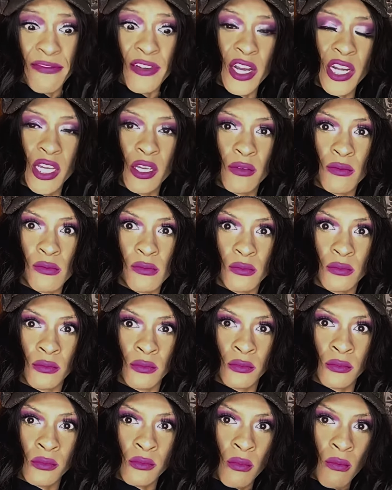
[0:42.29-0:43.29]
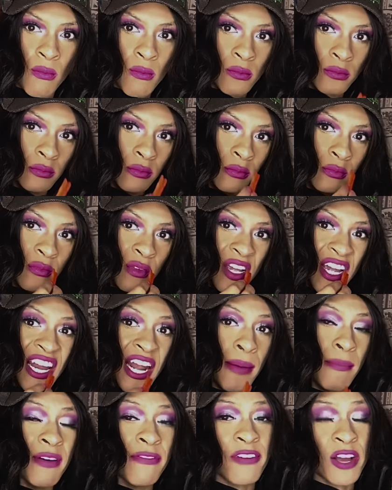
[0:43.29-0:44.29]
funny. And
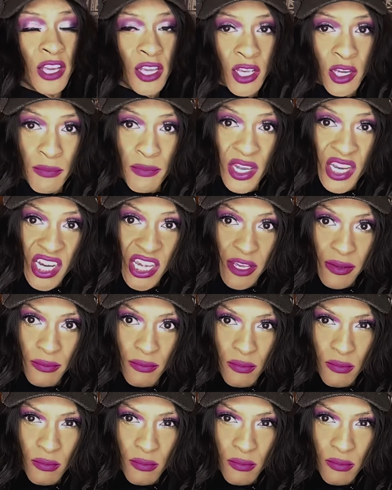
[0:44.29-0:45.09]
I'm a fucking comedian.